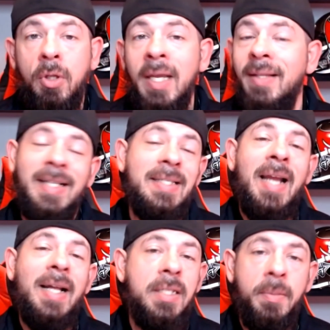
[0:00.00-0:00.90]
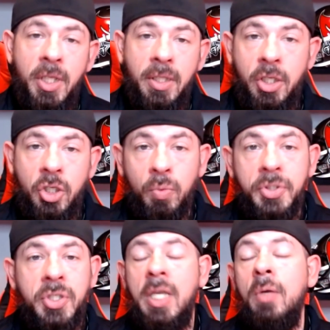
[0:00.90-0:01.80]
That's not something that you will
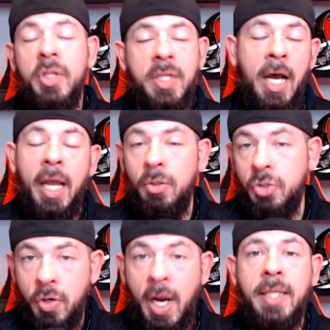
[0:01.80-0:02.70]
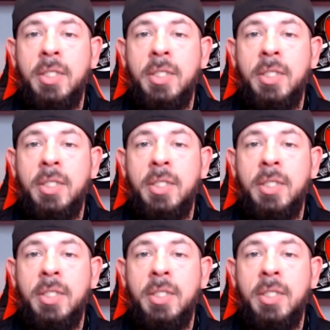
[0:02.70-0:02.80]
see with Kyle Trask